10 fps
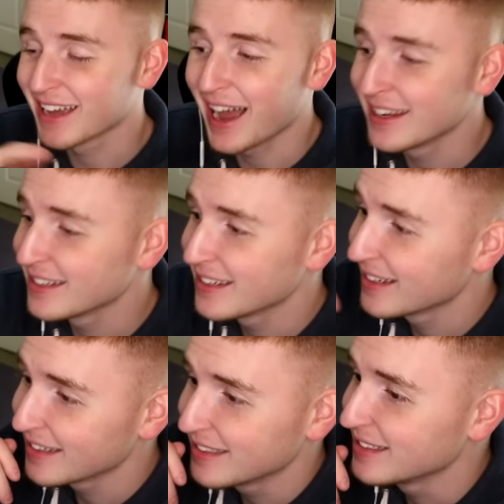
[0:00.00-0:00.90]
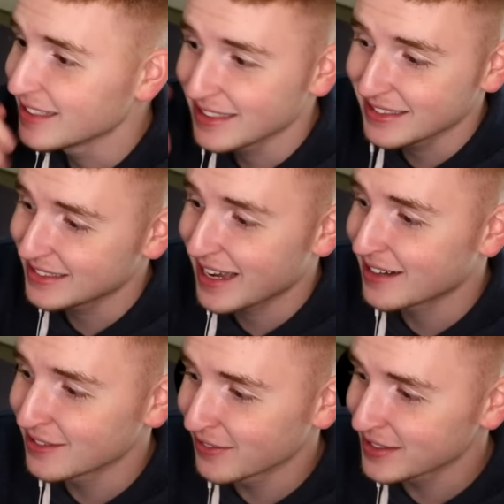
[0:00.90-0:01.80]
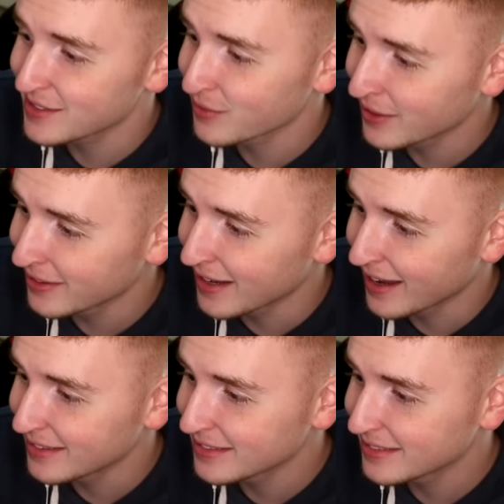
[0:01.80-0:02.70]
okay, I wait, wait, I don't know if this is real or not.